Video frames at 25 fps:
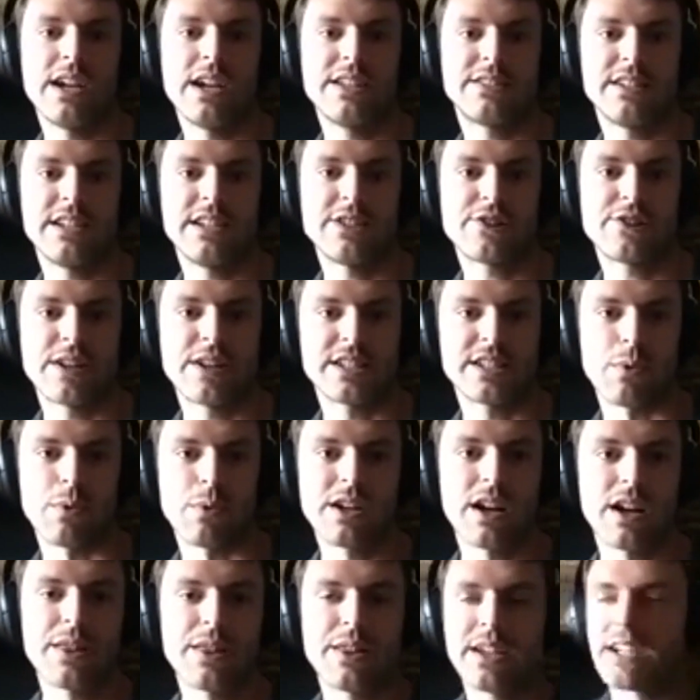one, I
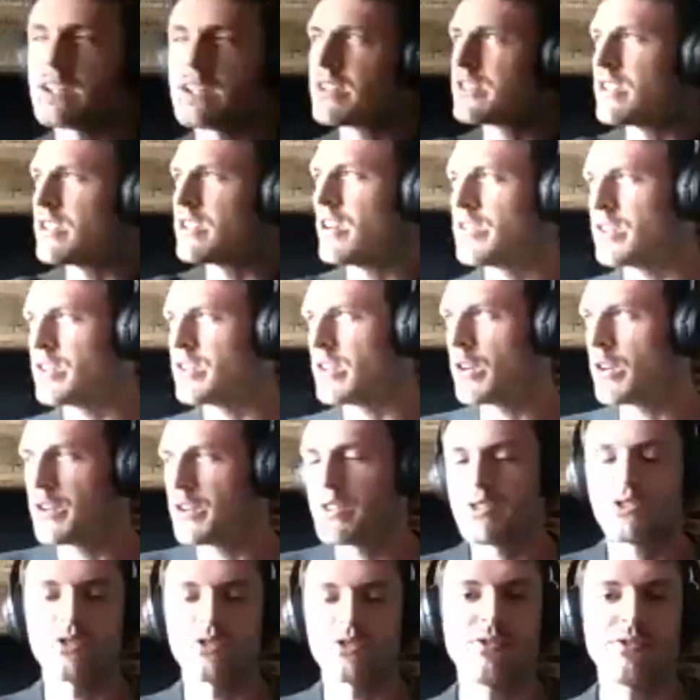think so a lot of the sort
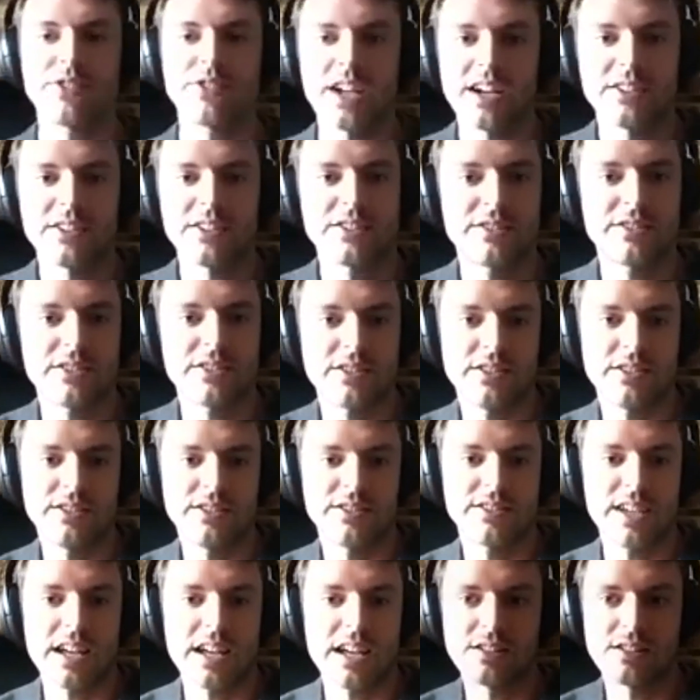of dust has
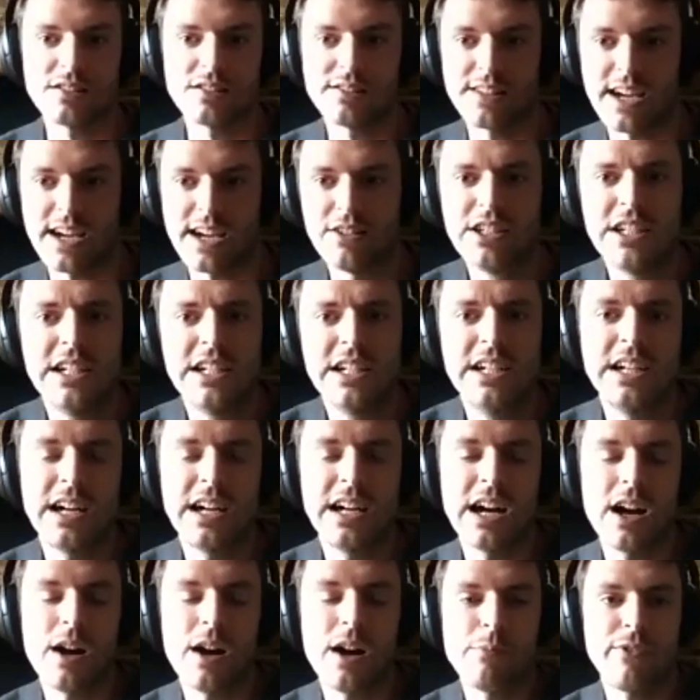settled now.
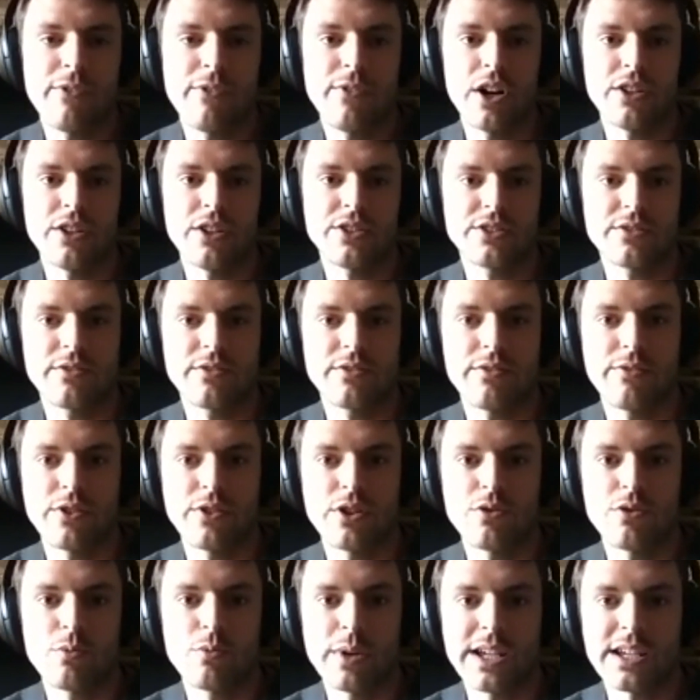The first
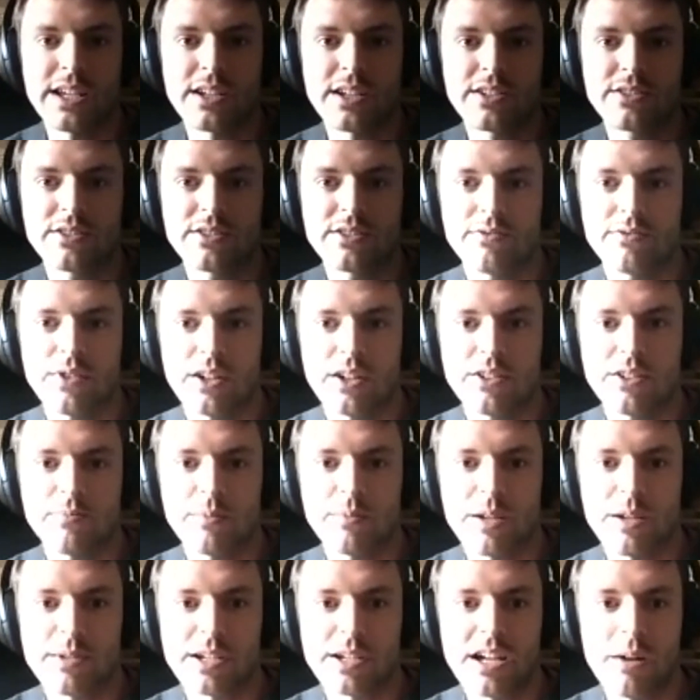few weeks, first
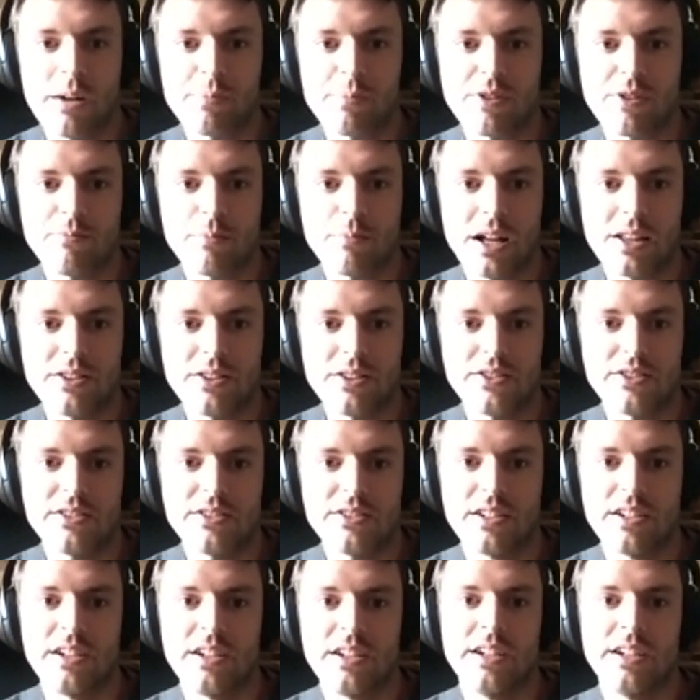maybe couple of months,
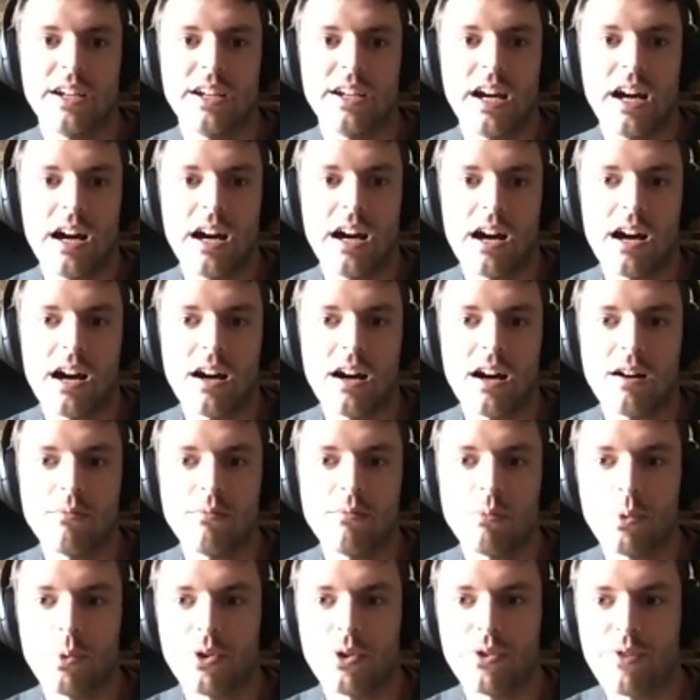
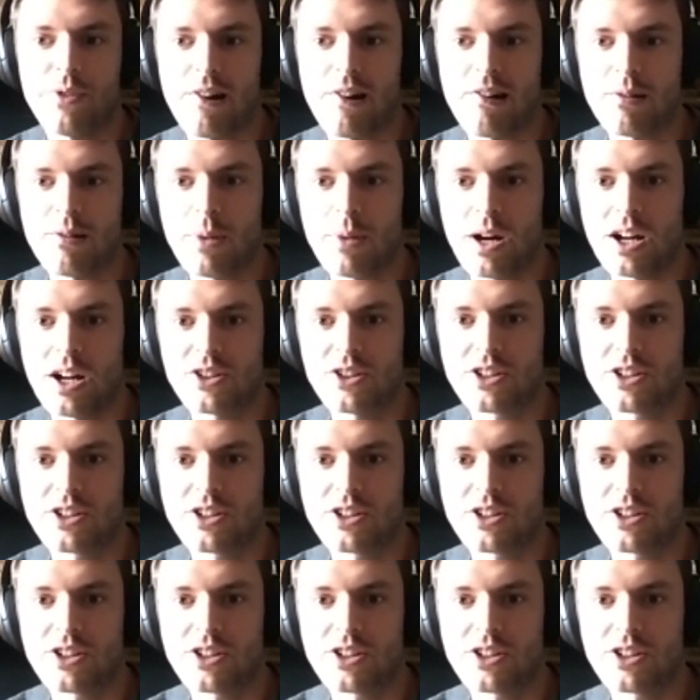was very much